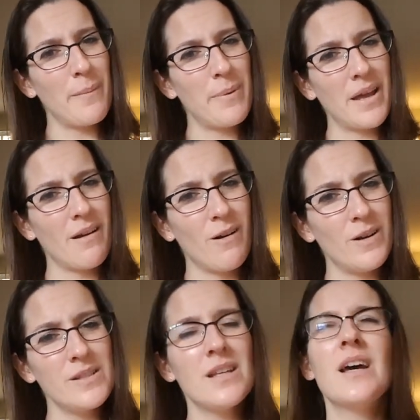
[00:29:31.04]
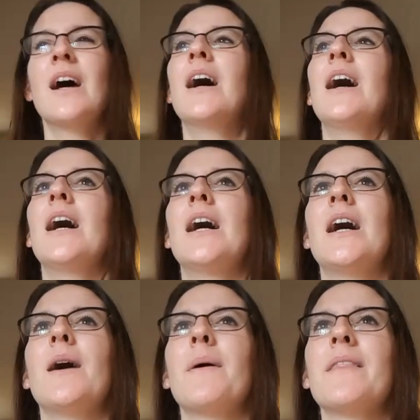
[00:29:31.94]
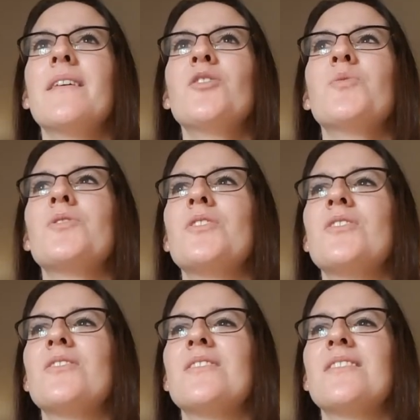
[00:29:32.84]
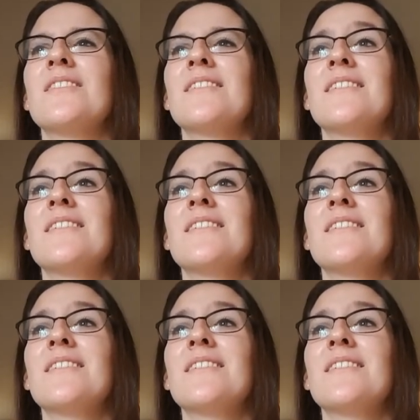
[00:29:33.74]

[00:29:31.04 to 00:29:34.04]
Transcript: pink girls. And this was just this,